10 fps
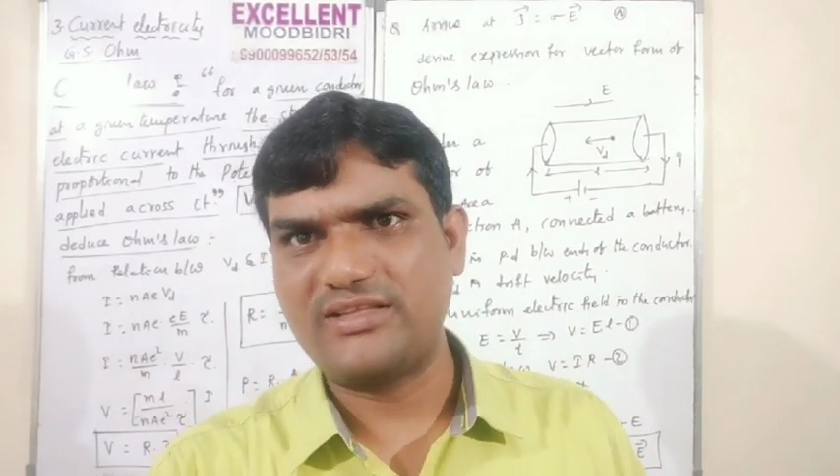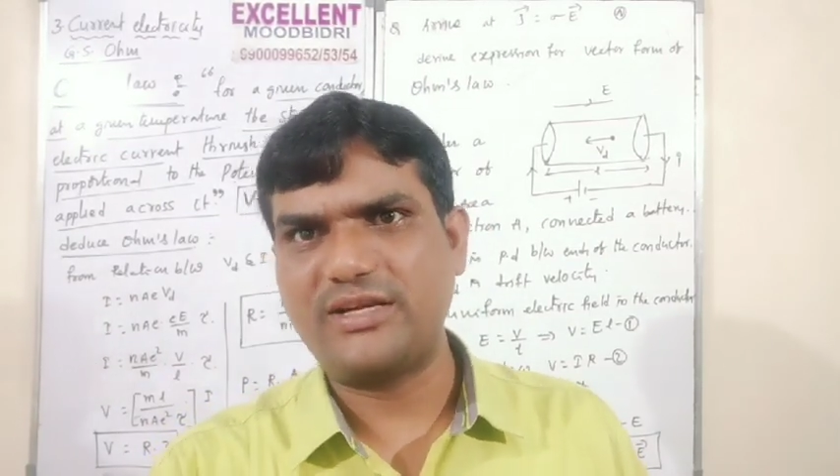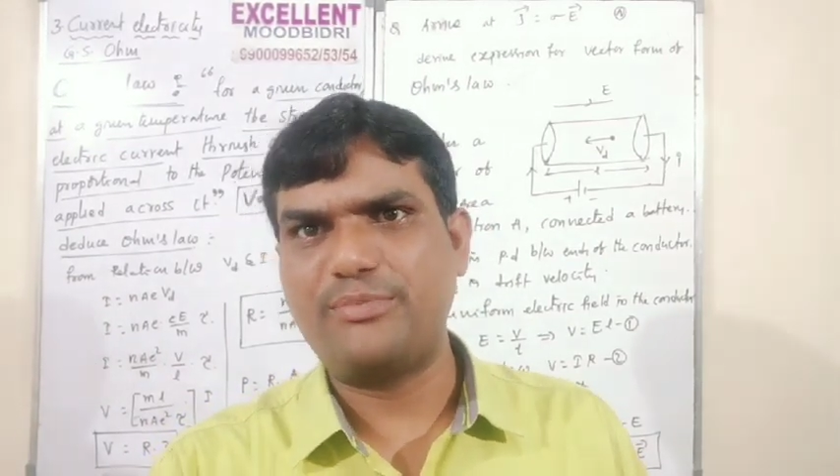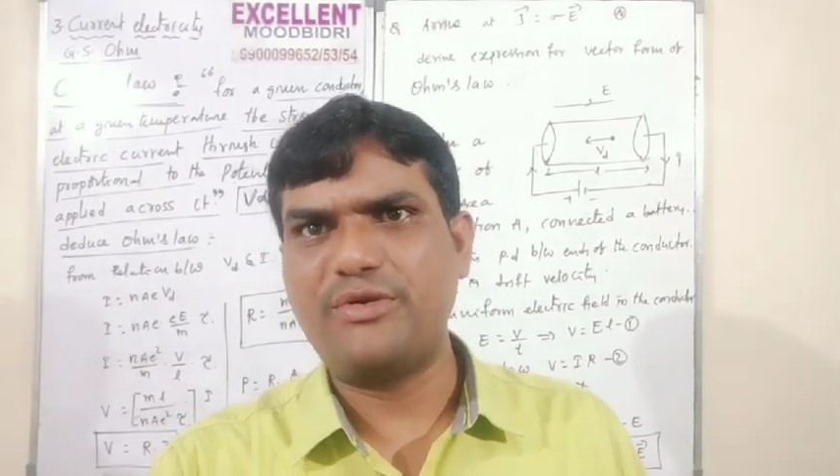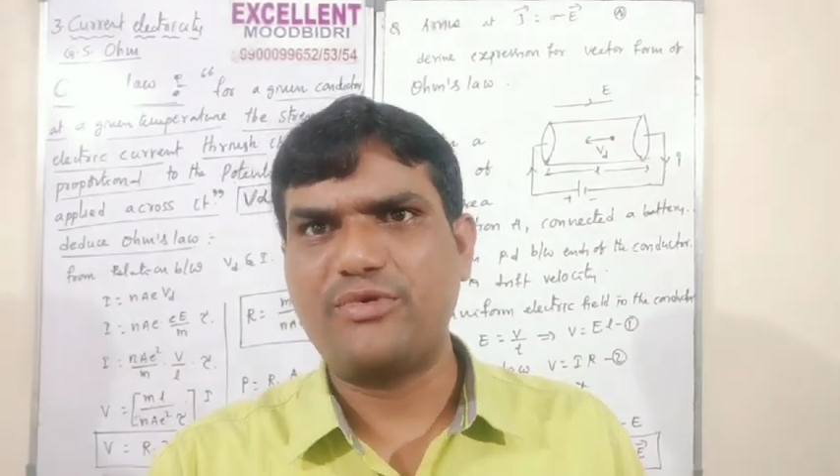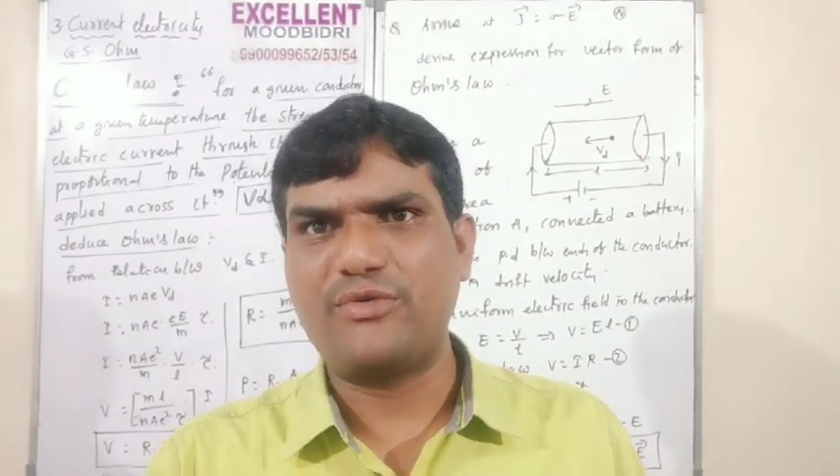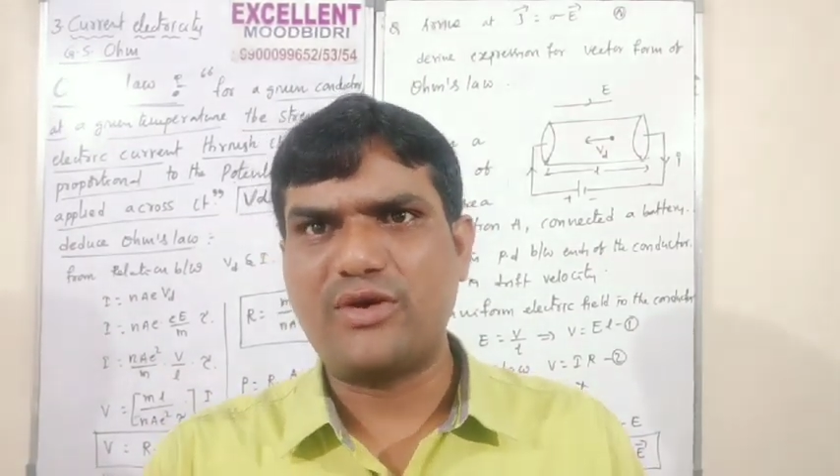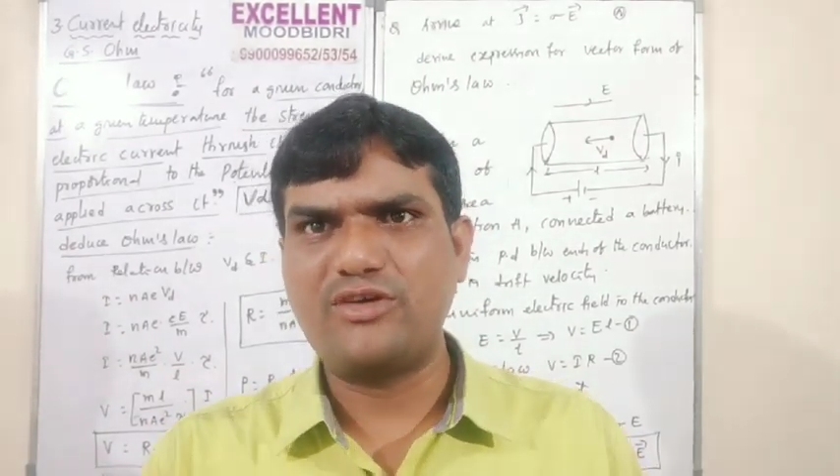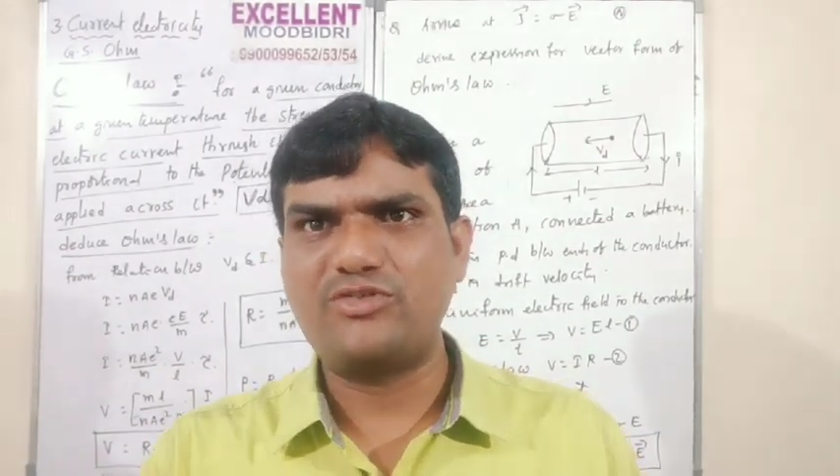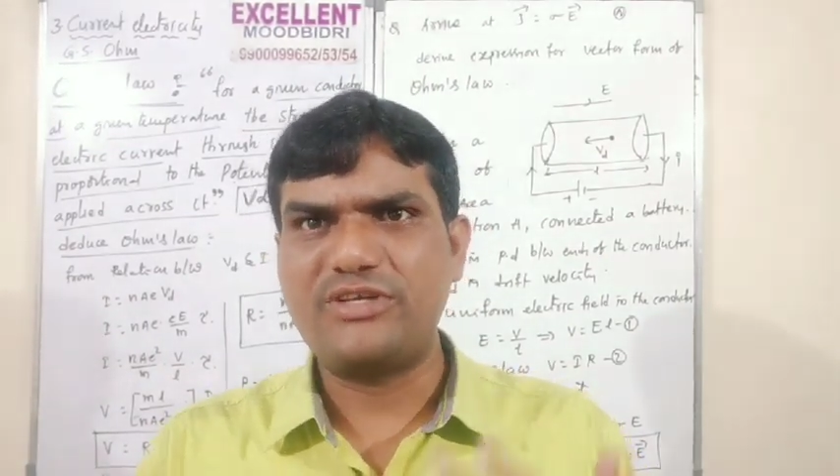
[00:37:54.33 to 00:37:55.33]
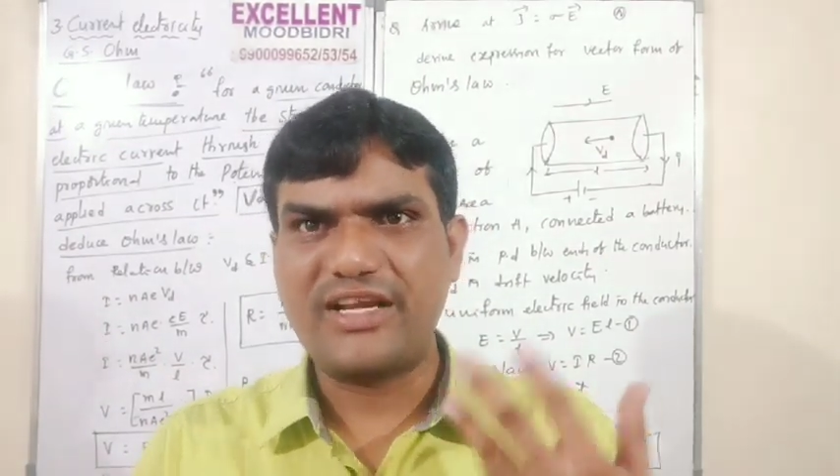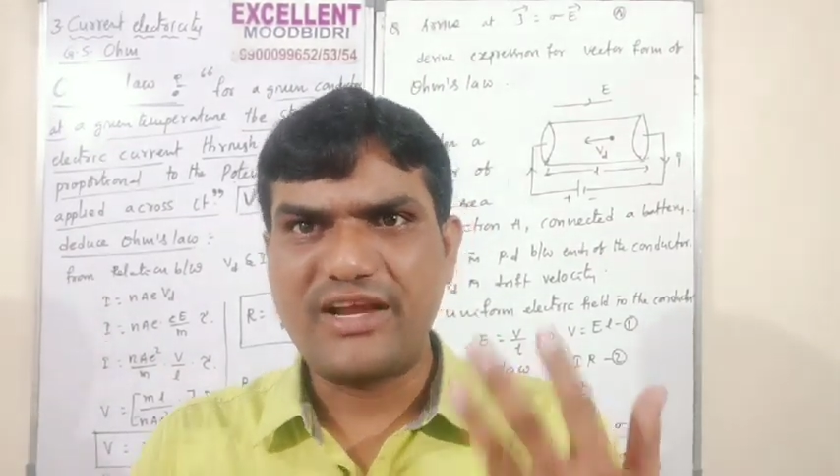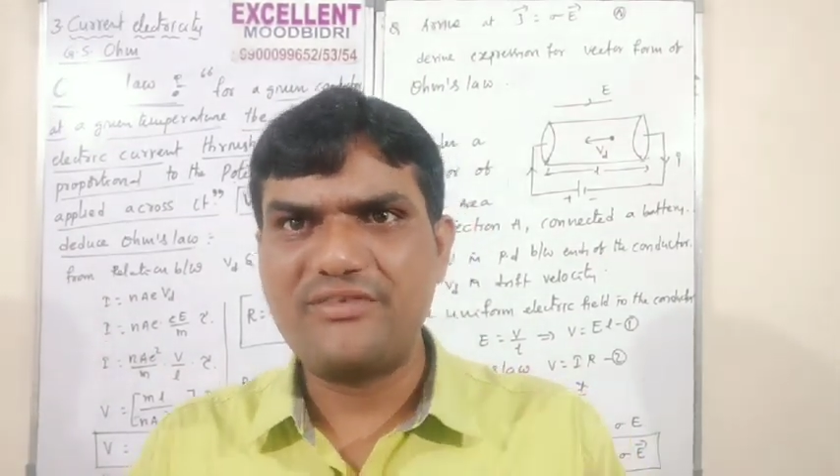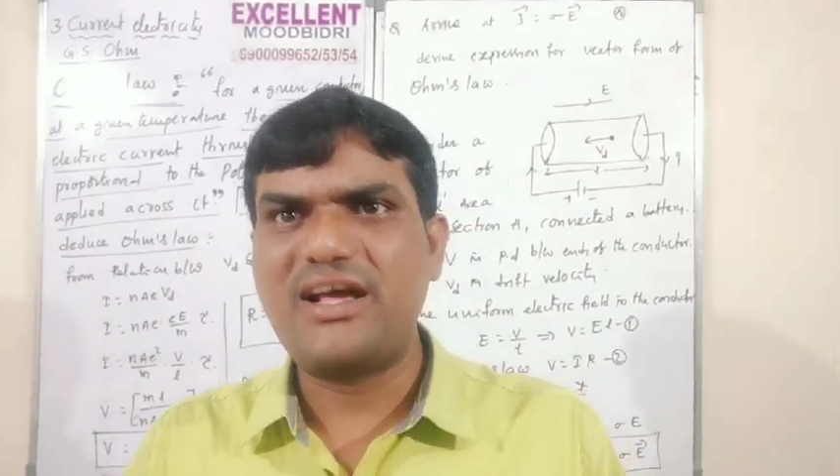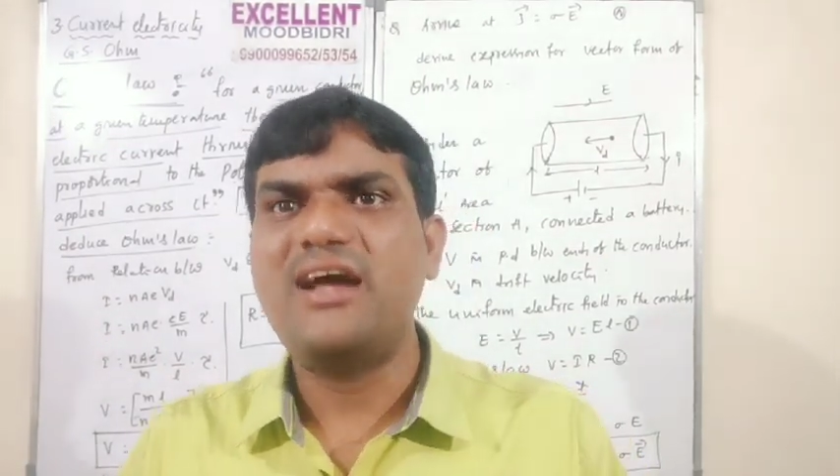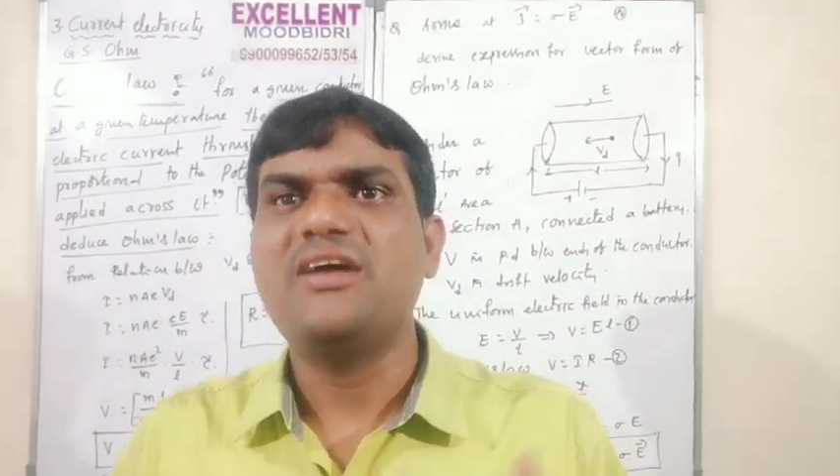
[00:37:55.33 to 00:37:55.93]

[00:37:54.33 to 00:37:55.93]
That means we want to derive the